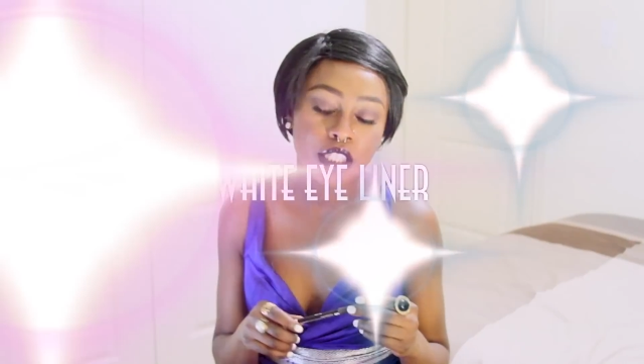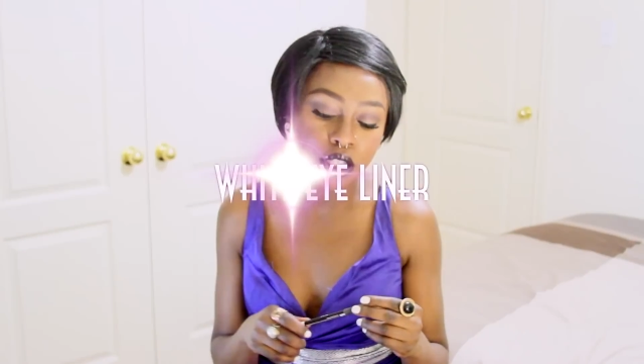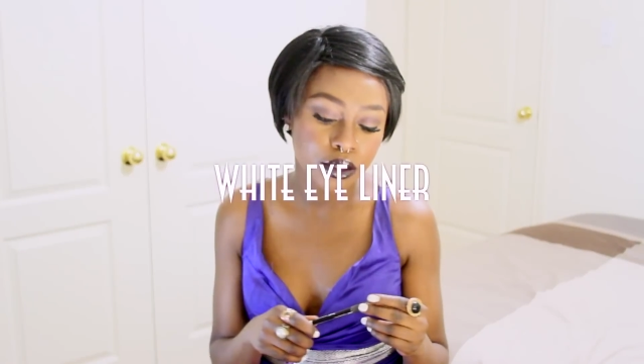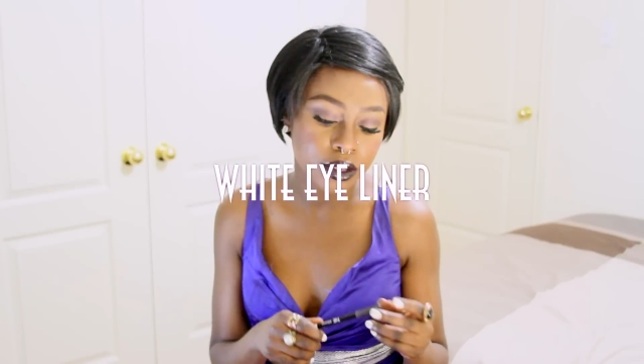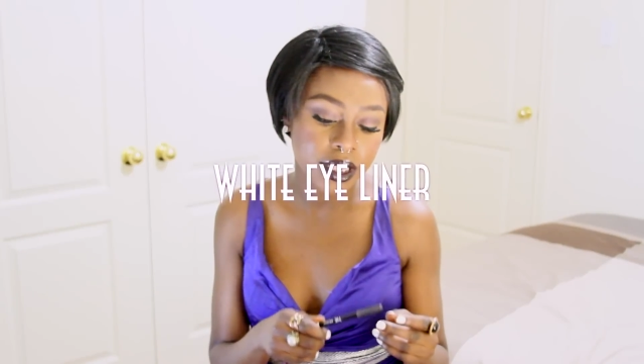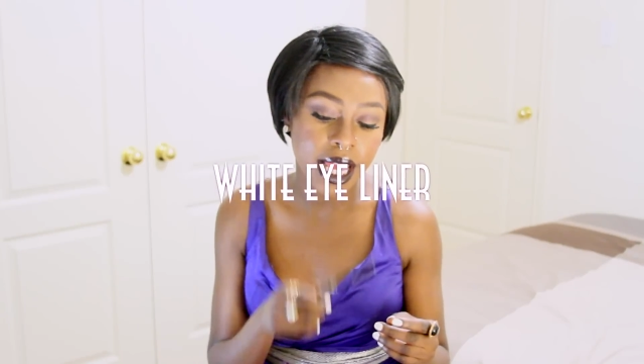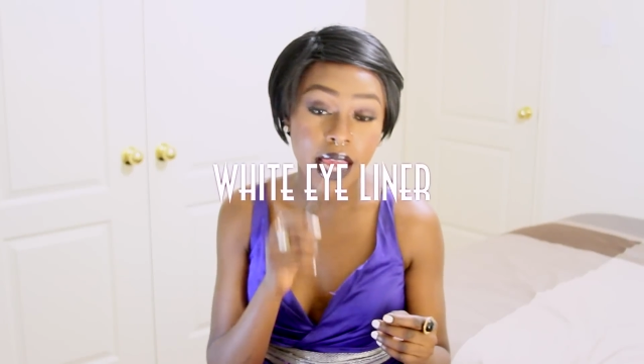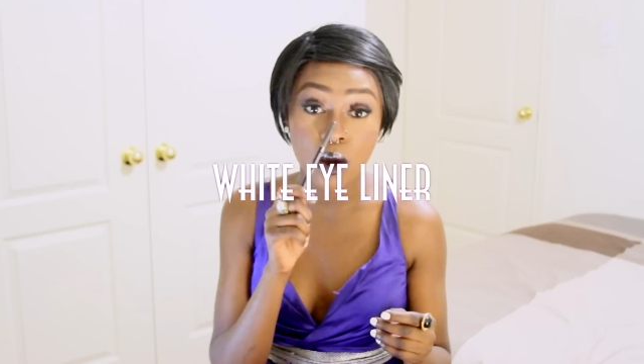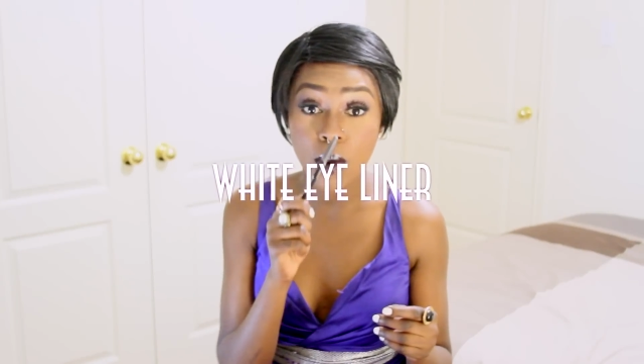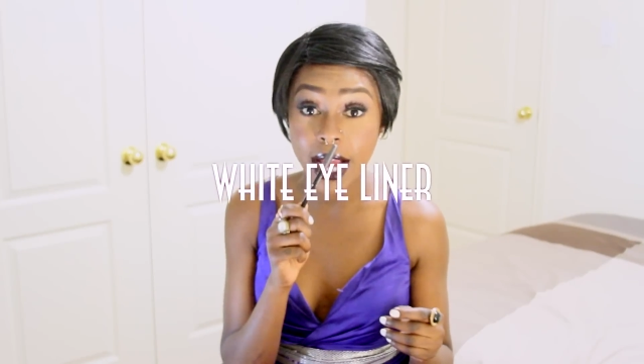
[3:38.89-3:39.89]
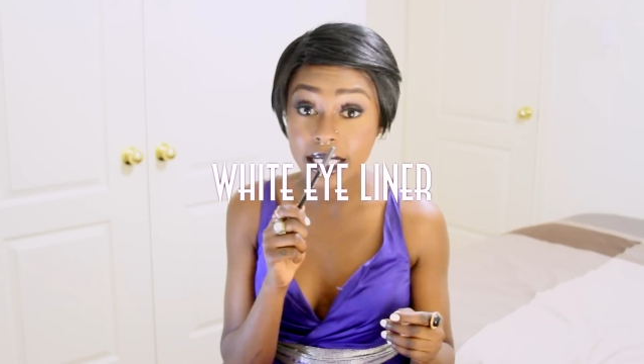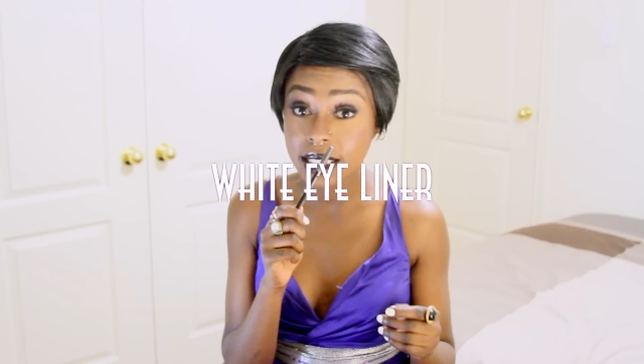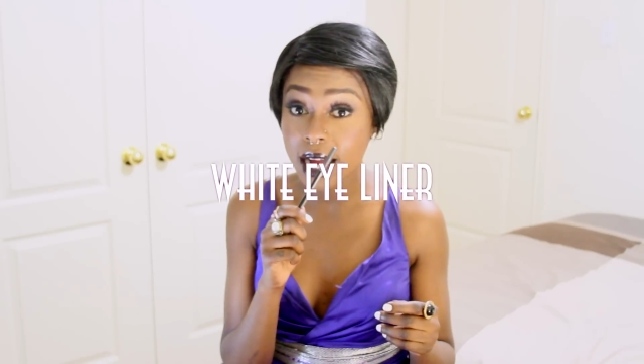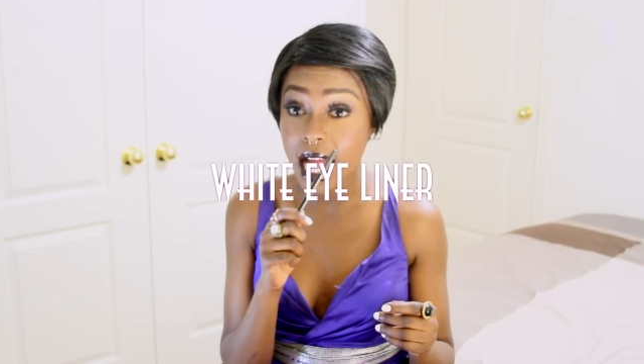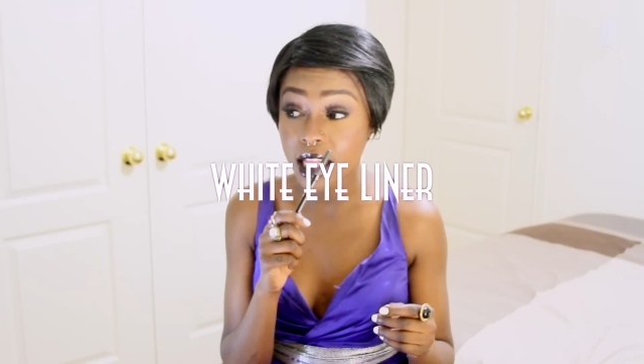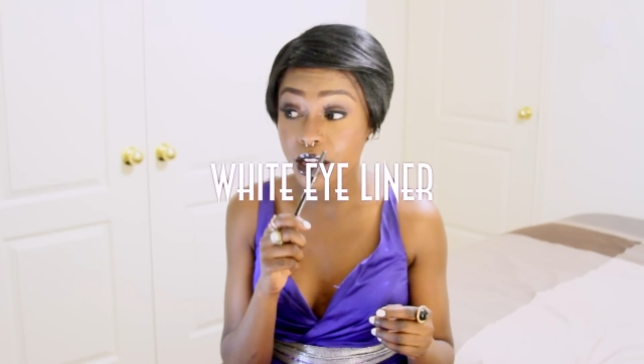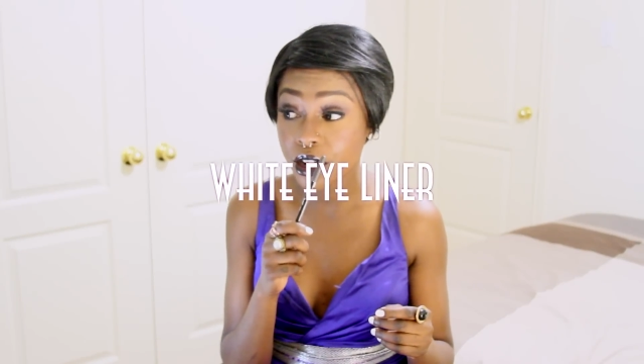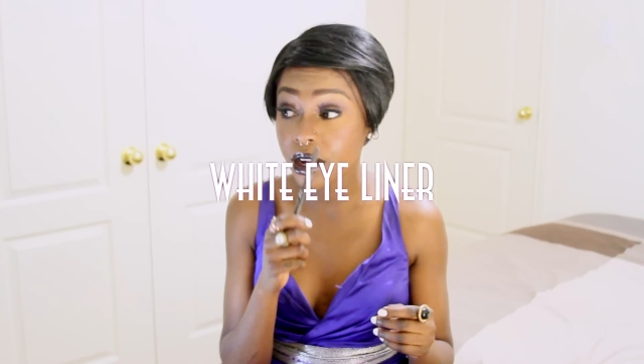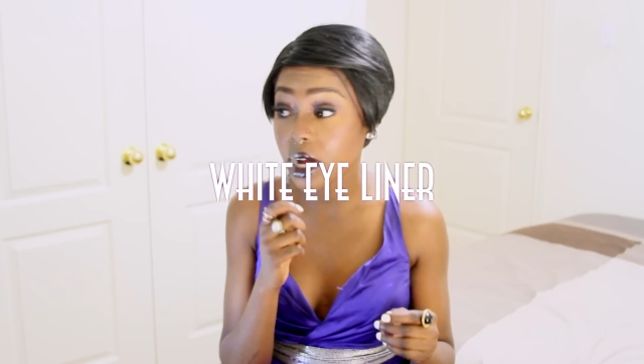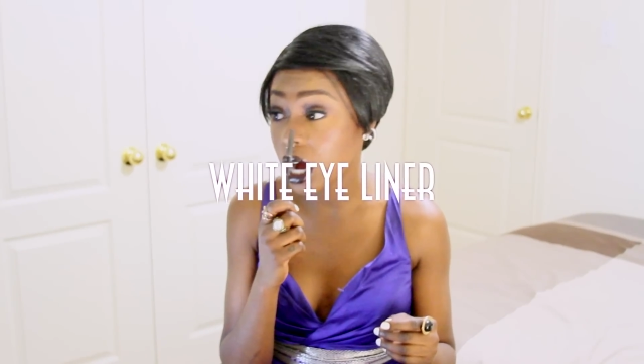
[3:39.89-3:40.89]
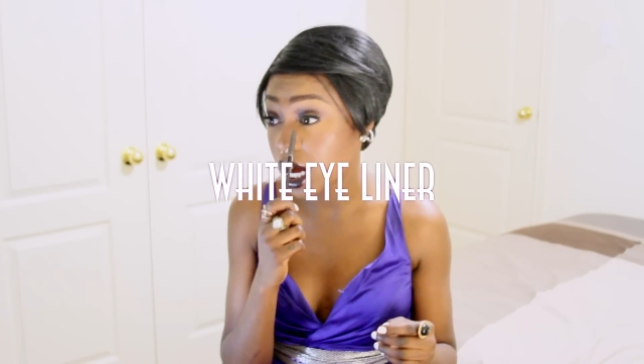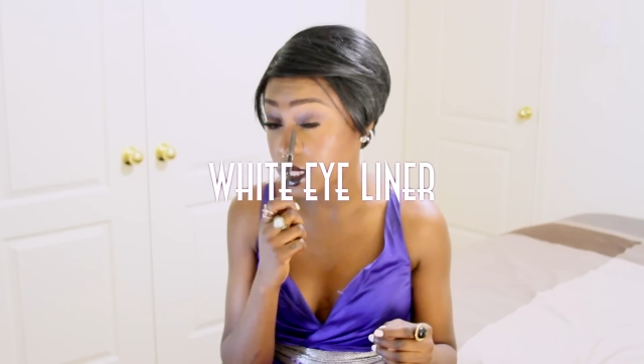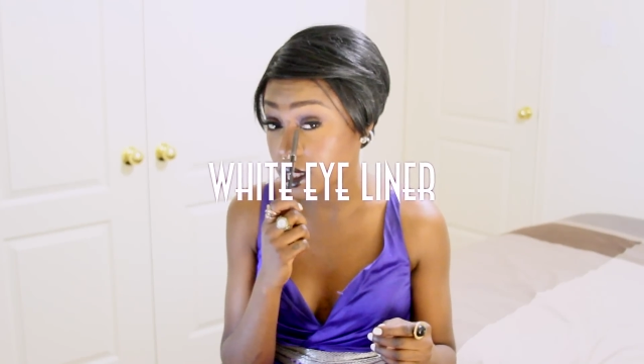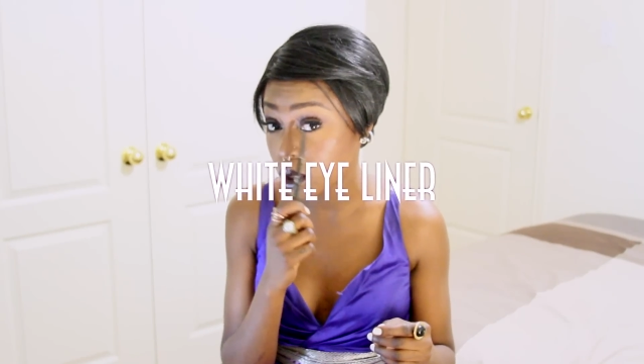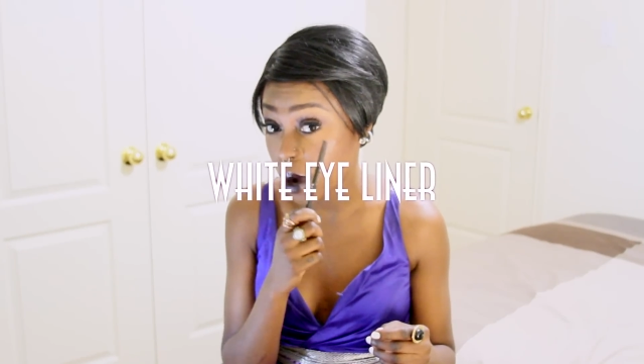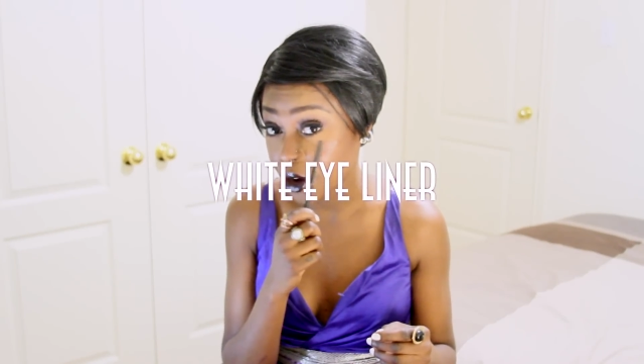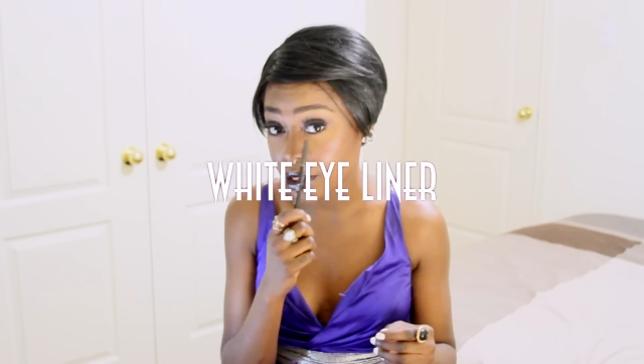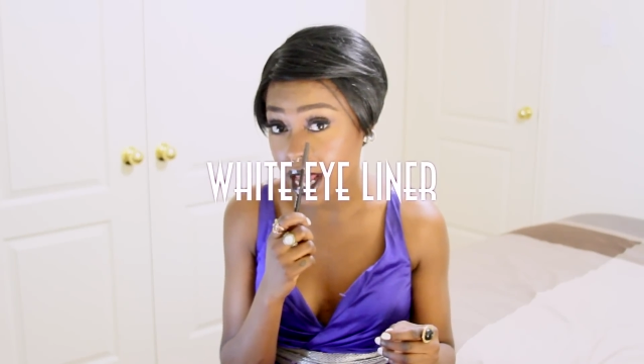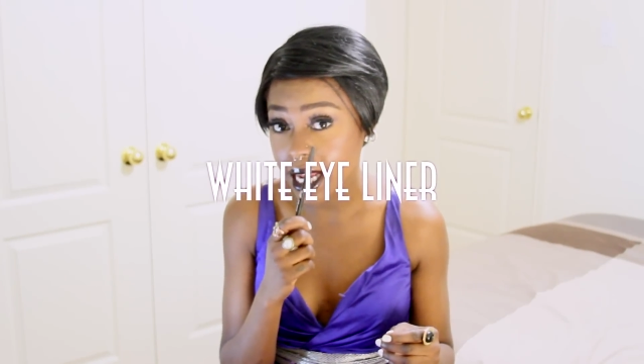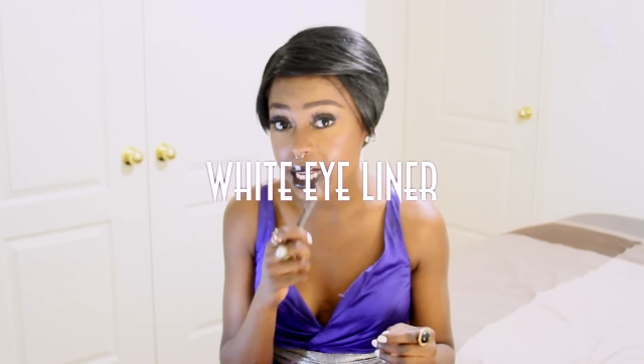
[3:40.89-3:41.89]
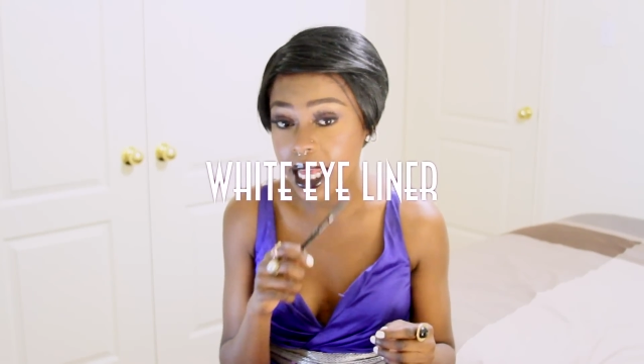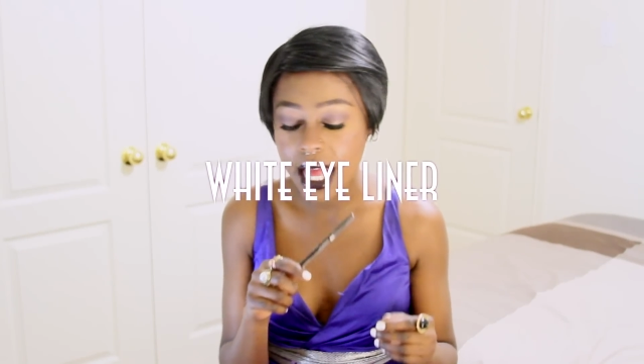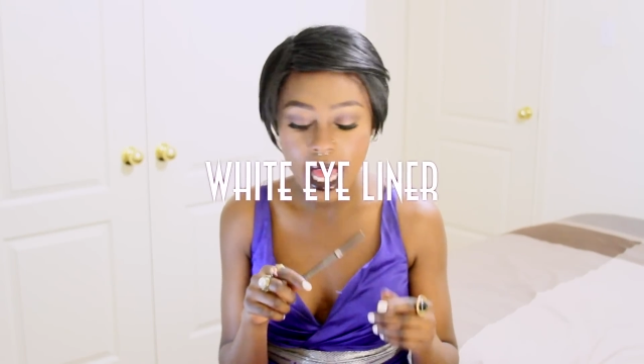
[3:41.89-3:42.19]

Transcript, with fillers: to use a white eyeliner on the waterline,